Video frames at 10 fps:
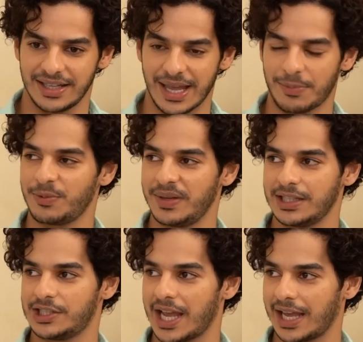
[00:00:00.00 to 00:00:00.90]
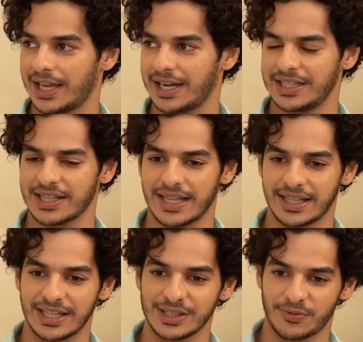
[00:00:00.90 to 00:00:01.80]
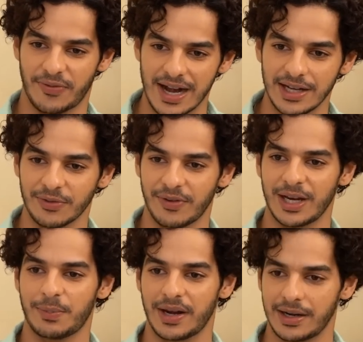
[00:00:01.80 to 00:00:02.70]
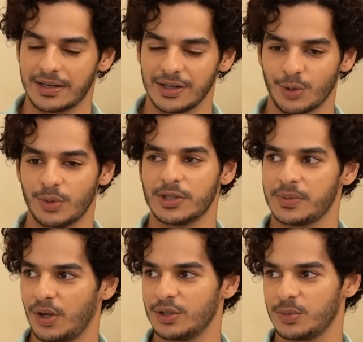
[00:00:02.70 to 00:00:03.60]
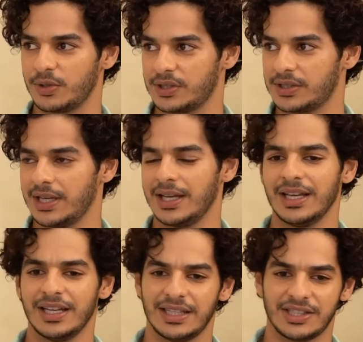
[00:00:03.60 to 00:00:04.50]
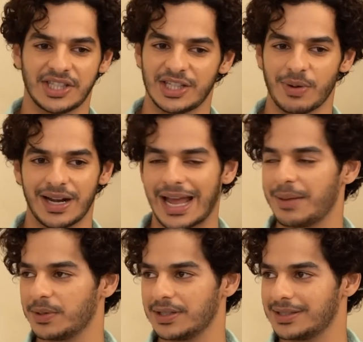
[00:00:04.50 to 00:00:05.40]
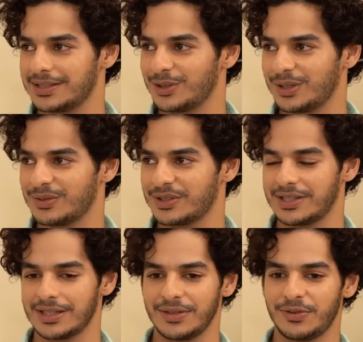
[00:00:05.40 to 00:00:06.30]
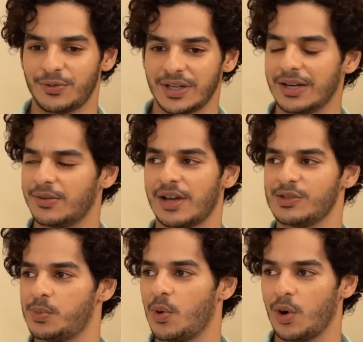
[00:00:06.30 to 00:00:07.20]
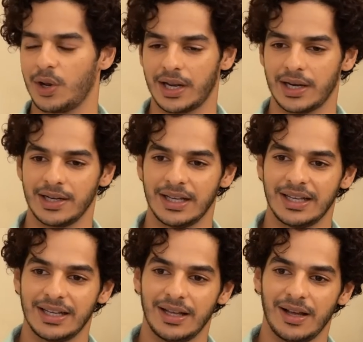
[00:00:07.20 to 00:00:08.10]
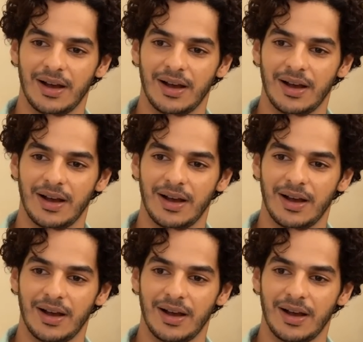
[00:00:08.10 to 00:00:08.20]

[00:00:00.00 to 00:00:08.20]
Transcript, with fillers: kept me in check, and he, I think he's felt very parental towards me also because he's changed my diapers, you know, he was yeah. nearly fifteen when I was born. Yes. And,